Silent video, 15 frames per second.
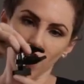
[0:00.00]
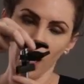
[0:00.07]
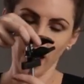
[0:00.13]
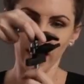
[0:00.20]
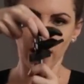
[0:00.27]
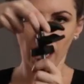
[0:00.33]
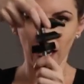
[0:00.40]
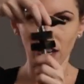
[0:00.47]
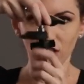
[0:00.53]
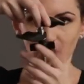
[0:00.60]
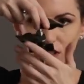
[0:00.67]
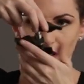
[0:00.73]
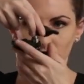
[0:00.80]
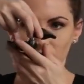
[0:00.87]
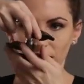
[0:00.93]
I can kind of
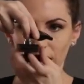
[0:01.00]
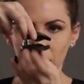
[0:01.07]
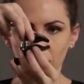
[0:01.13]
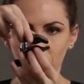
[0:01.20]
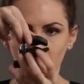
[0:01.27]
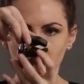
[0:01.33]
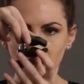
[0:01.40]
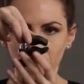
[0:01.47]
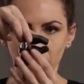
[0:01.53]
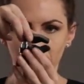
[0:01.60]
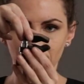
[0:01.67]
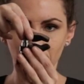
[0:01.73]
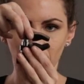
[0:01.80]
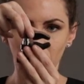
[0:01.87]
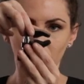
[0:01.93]
just clamp onto
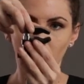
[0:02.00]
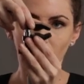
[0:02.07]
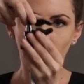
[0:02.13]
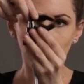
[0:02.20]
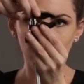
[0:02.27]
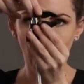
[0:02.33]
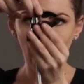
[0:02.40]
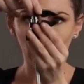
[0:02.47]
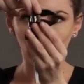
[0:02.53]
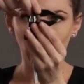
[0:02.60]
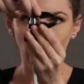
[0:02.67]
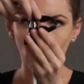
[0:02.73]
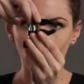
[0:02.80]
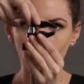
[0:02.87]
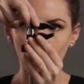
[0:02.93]
things like
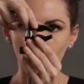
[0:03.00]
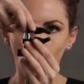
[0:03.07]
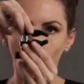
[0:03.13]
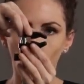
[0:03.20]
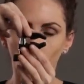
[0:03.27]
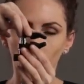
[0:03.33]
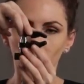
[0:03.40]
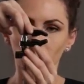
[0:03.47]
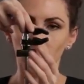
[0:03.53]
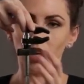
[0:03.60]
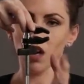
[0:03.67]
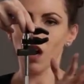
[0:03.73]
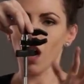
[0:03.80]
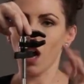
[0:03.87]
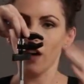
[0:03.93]
backgrounds or
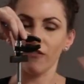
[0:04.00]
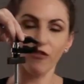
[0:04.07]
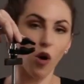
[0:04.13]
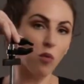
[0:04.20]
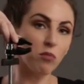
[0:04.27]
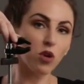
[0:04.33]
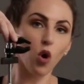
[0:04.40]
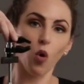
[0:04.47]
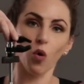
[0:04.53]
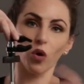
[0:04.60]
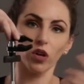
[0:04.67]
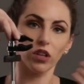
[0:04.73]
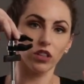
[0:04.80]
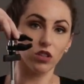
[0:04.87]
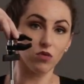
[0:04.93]
foam
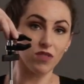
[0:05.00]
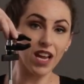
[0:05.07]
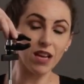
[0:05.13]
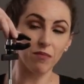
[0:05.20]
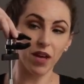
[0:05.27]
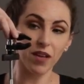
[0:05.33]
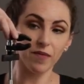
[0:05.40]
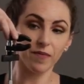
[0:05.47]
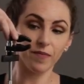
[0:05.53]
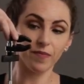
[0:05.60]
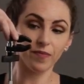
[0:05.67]
core, you name it.